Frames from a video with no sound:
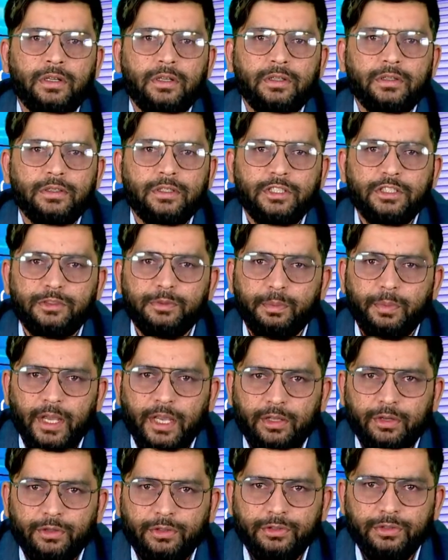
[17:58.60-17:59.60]
this
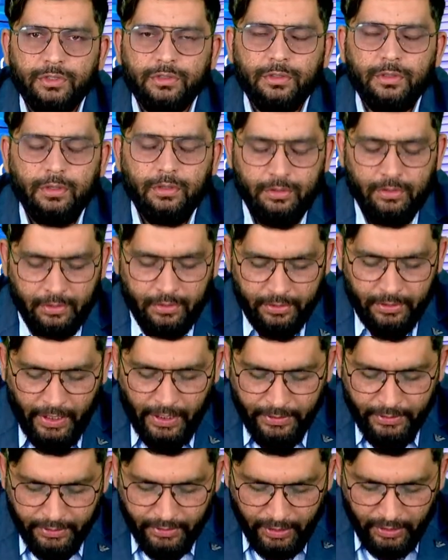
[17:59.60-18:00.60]
Microzone
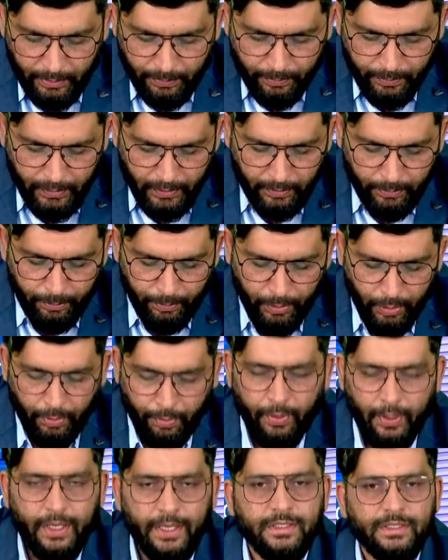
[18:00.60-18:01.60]
Science Club
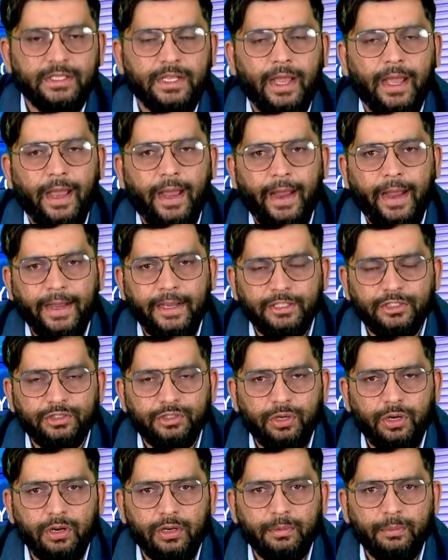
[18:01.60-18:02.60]
provides
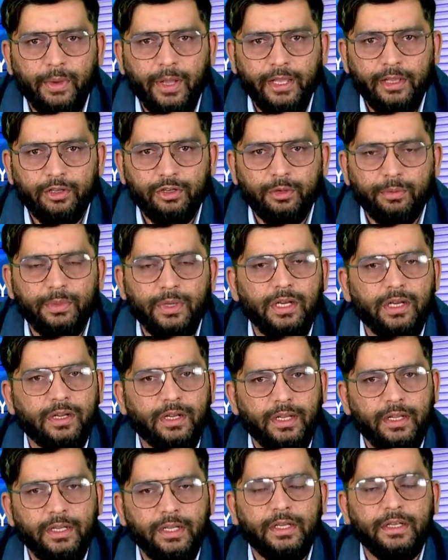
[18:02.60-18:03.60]
hands-on microbial
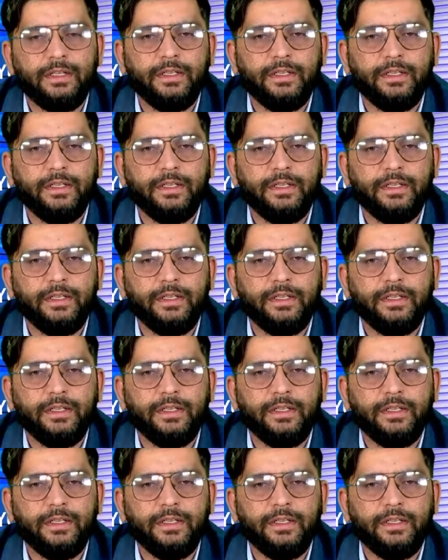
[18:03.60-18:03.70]
training